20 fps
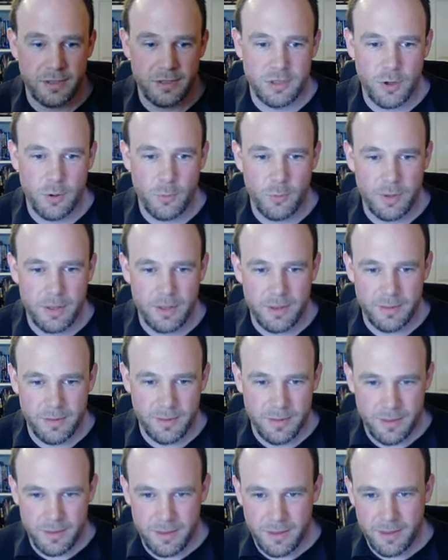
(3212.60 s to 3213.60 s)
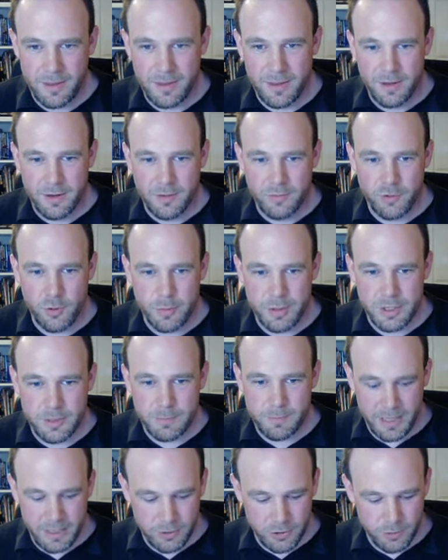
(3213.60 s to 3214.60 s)
so Ruan has
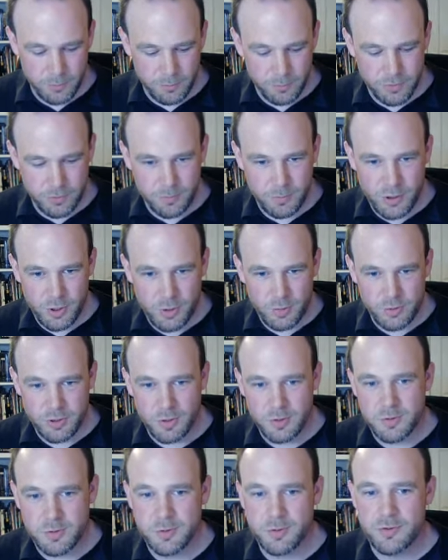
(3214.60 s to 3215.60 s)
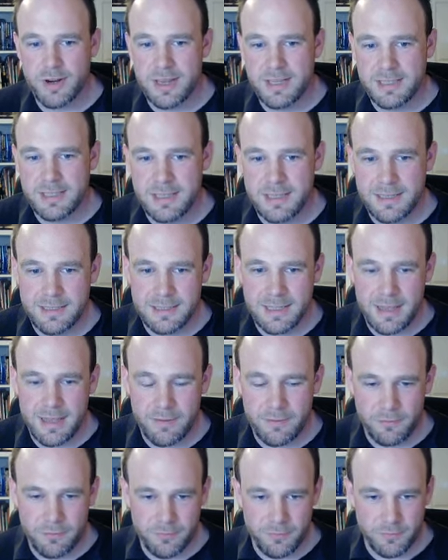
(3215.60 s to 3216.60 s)
picked up some new social graces.
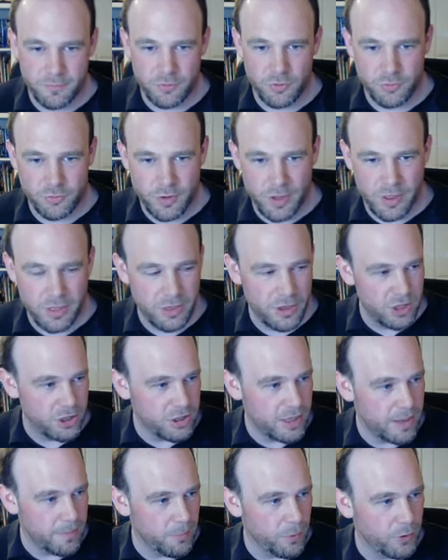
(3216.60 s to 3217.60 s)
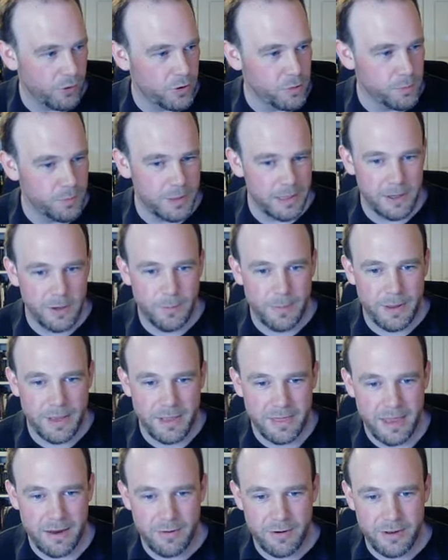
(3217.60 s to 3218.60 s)
They've strengthened their body up a little bit.
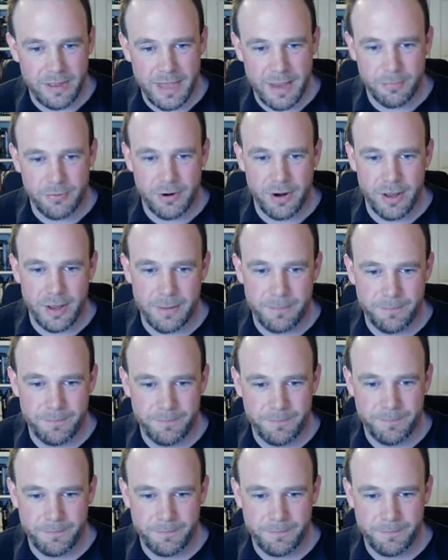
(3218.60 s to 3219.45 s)
They're in their prime.